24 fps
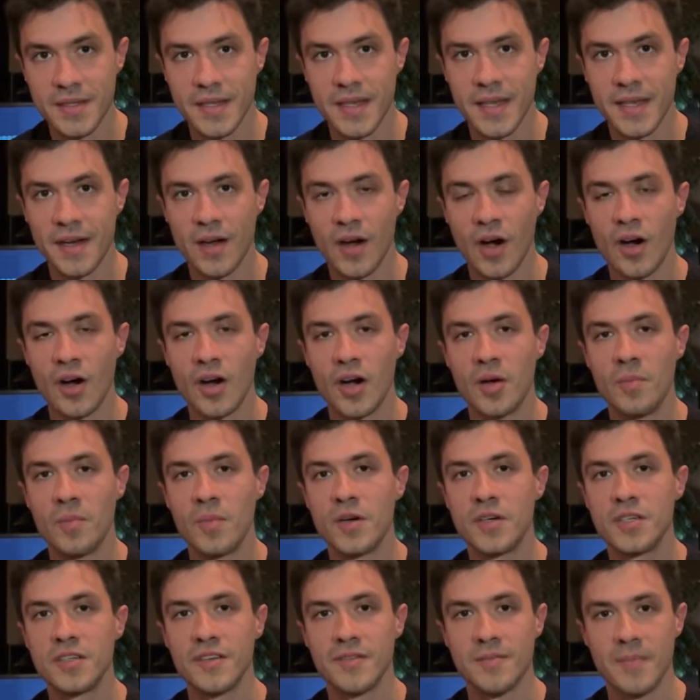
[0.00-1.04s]
in our
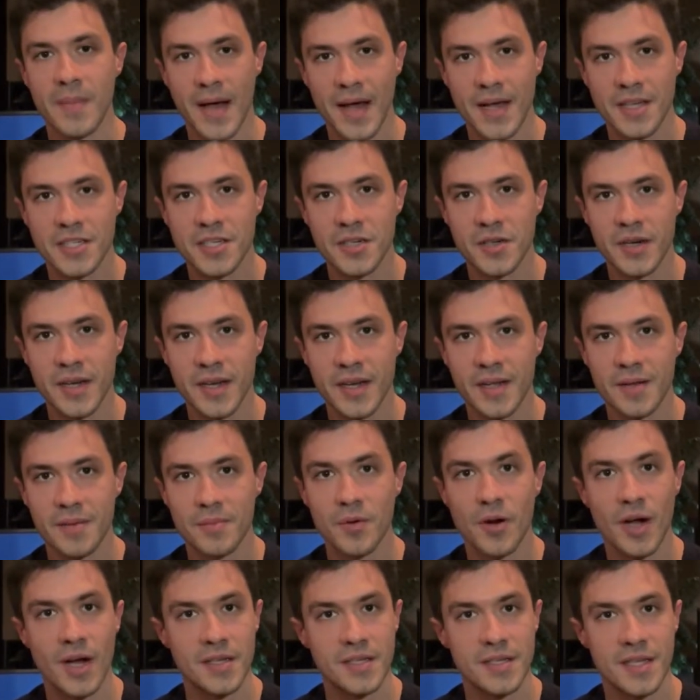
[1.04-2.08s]
immersive mastering
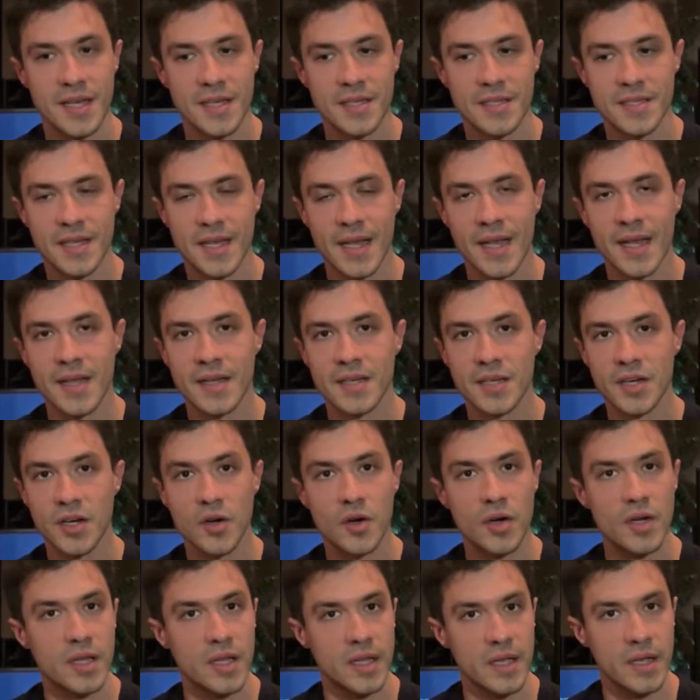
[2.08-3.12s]
process? And
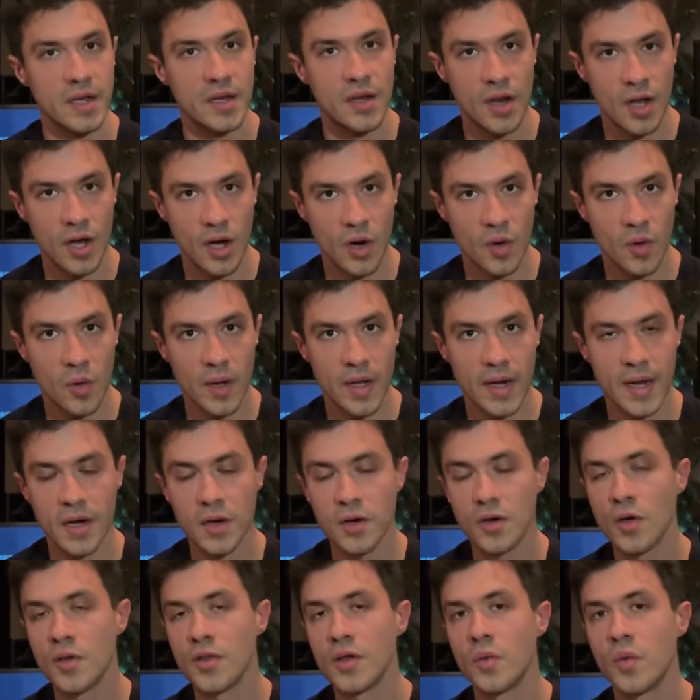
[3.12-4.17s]
currently, no. And I
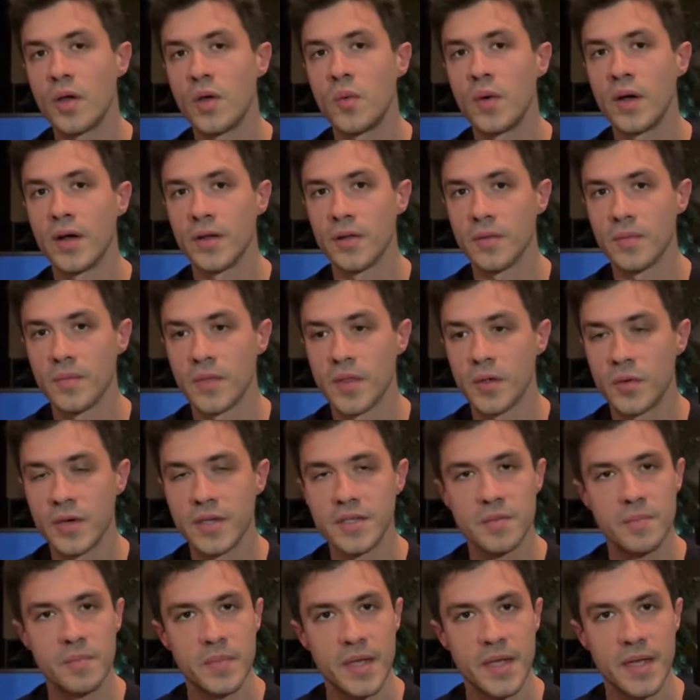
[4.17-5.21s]
don't know that we will. The
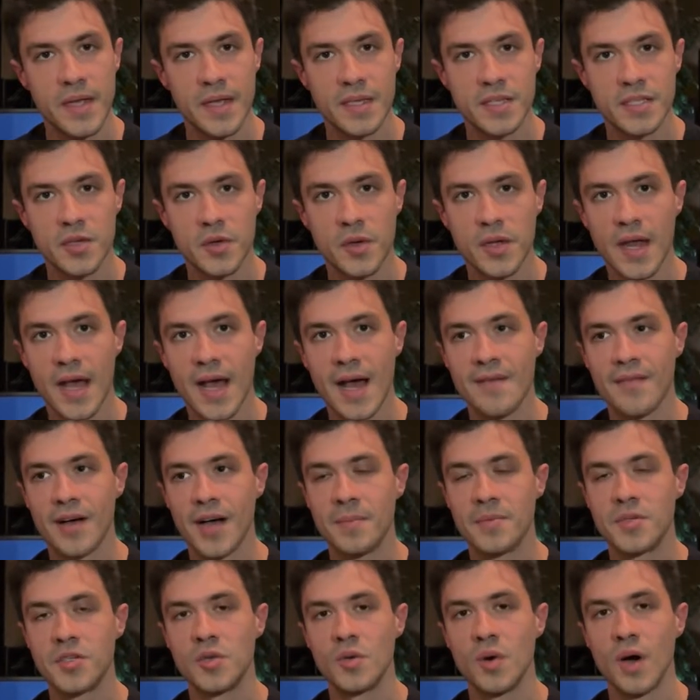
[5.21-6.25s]
reason being is you can have
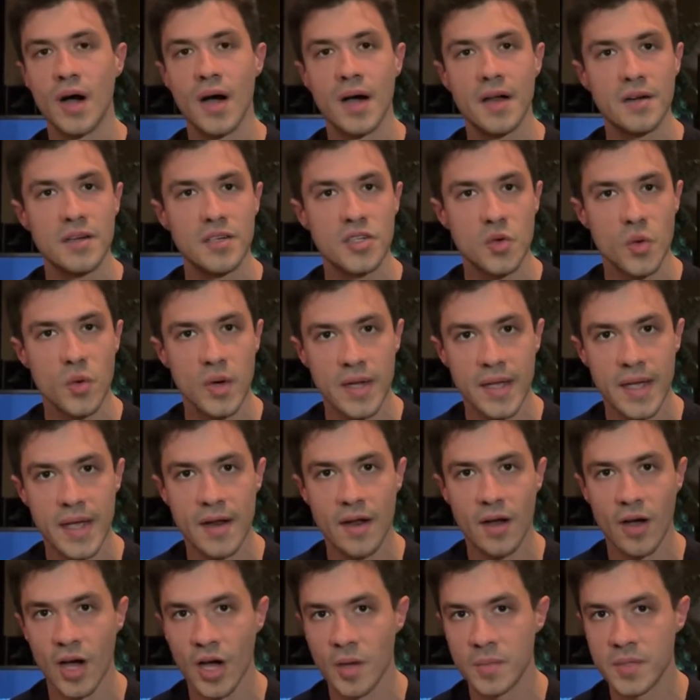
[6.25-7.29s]
up to 128
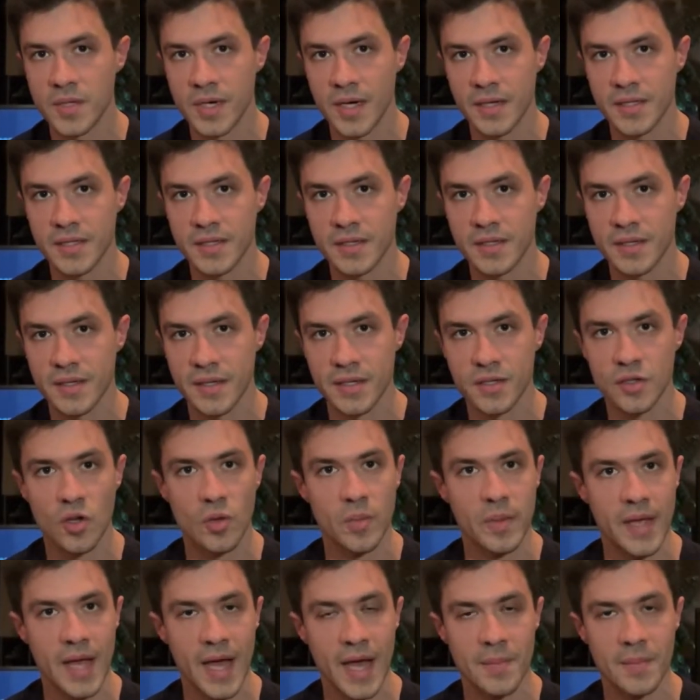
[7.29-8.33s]
objects in
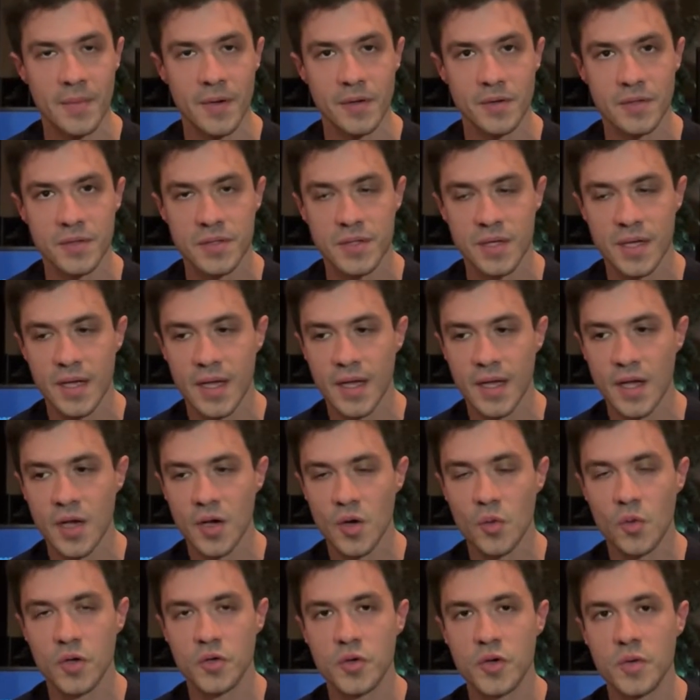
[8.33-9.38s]
Dolby Atmos,
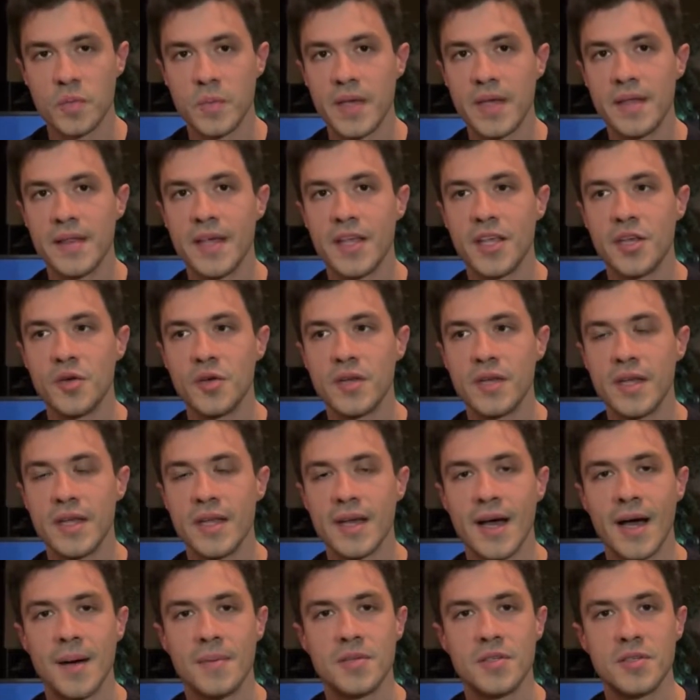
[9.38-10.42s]
which would mean that you would need
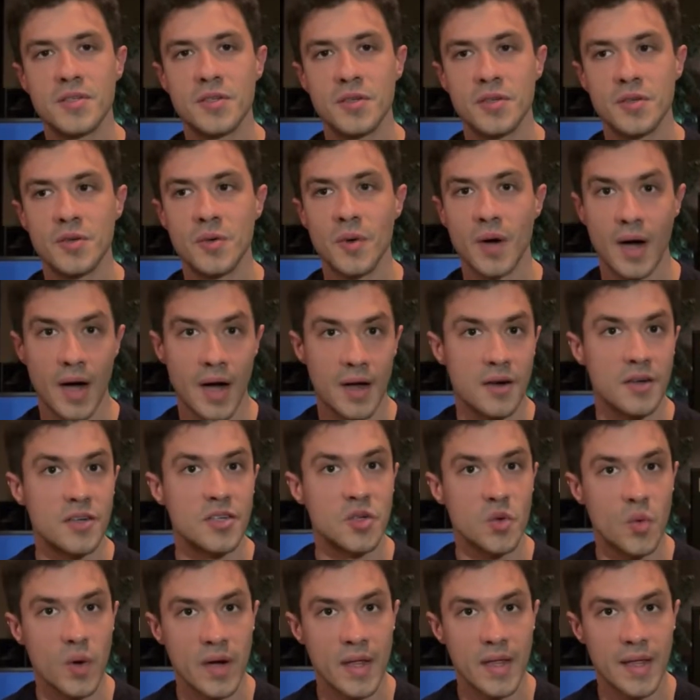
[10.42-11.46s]
up to
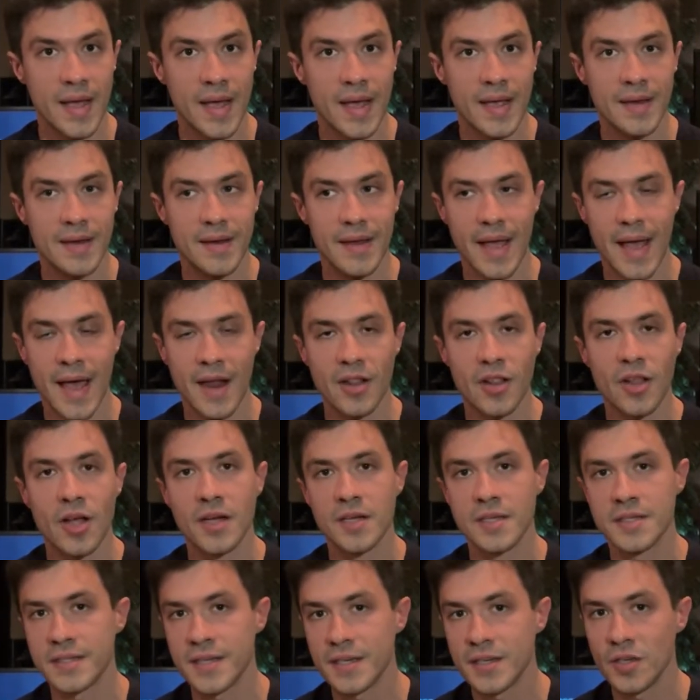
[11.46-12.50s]
128
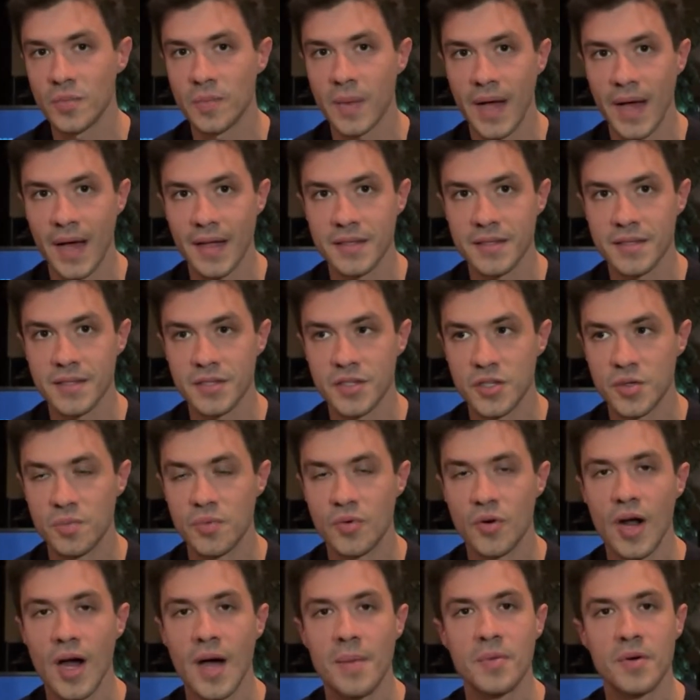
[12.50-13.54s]
analog signal paths to
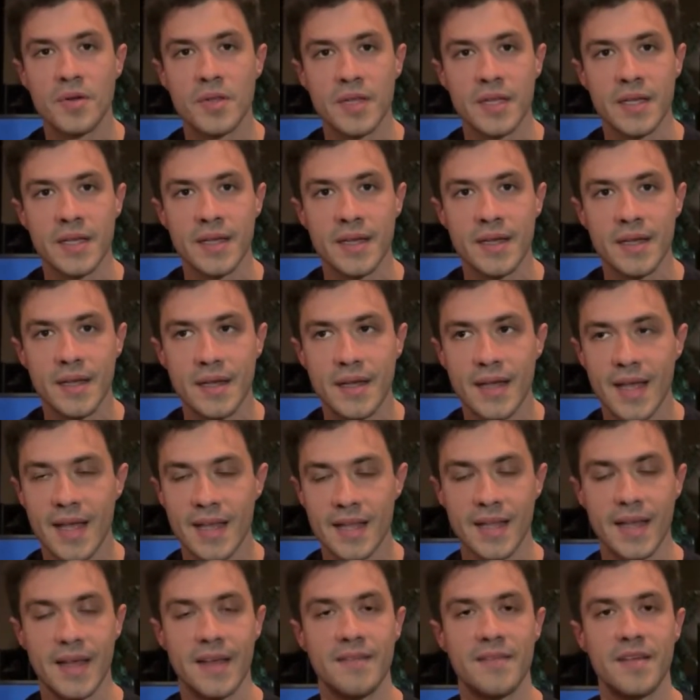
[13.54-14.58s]
properly,
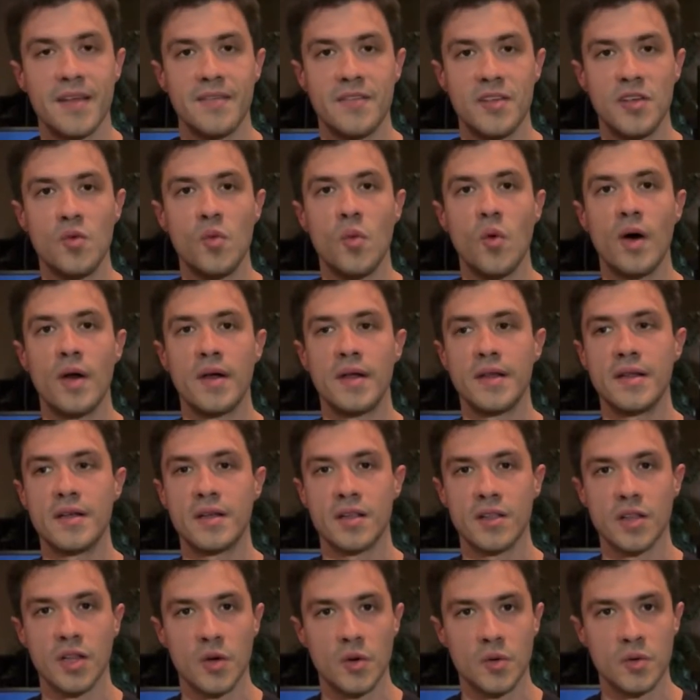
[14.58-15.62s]
if you wanted
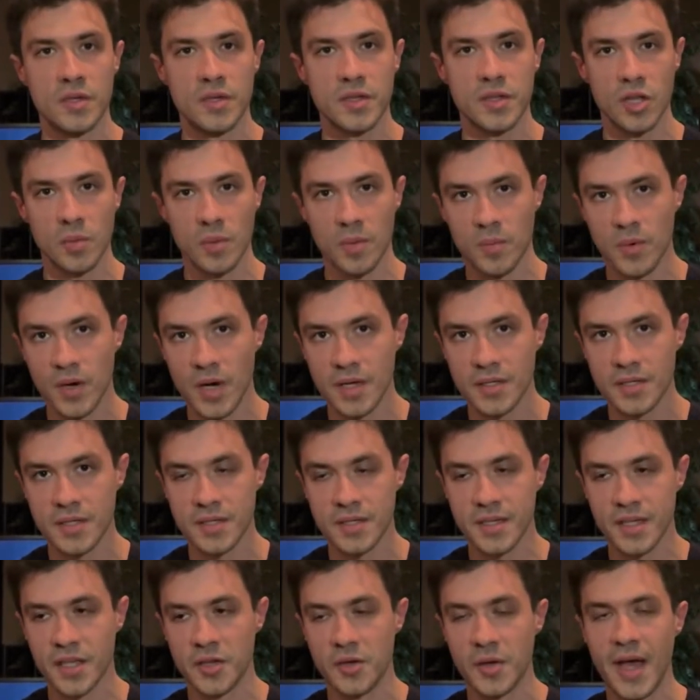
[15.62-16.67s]
cloned global
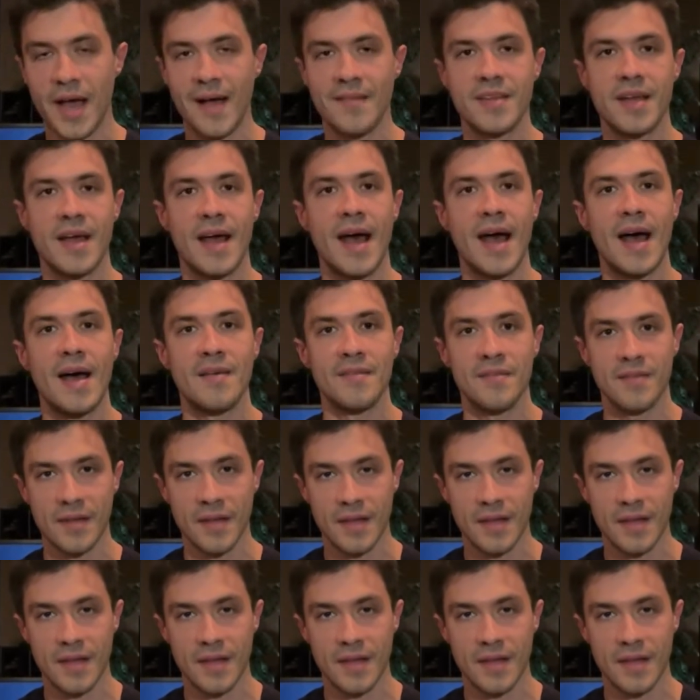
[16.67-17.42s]
processing, you'd have to have